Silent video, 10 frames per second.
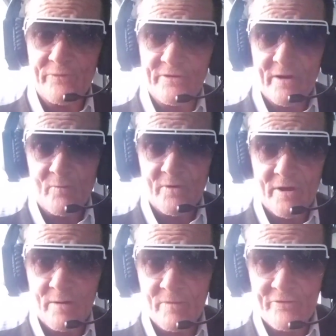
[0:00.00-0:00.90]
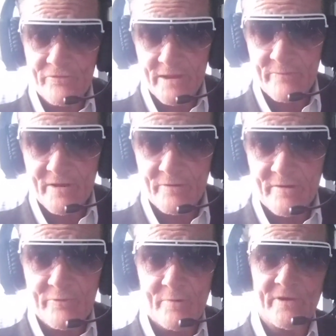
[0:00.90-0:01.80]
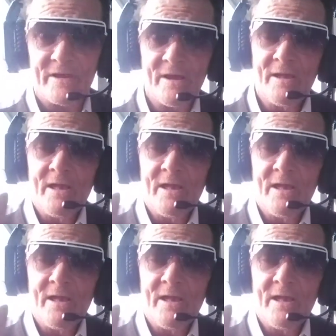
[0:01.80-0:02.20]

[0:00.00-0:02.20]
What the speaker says: if you don't want homeless sleeping on your property,